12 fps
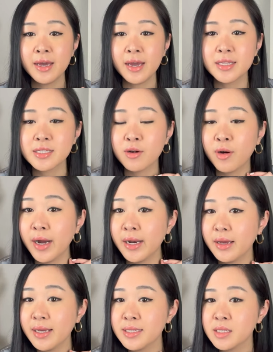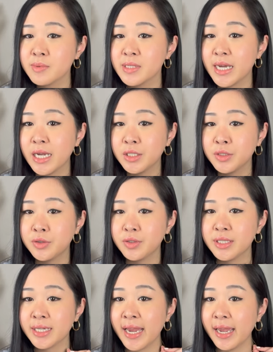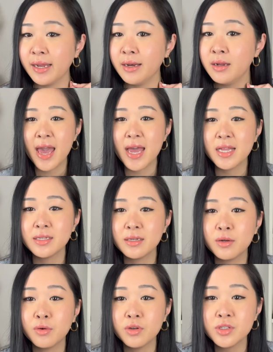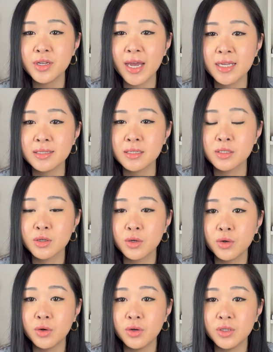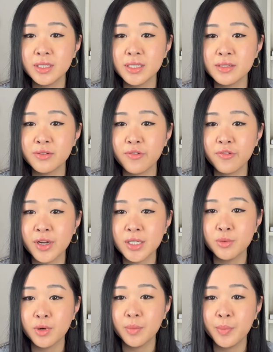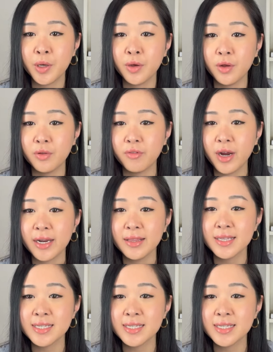It's quite a substantial chain, and it also has this gorgeous freshwater pearl right in the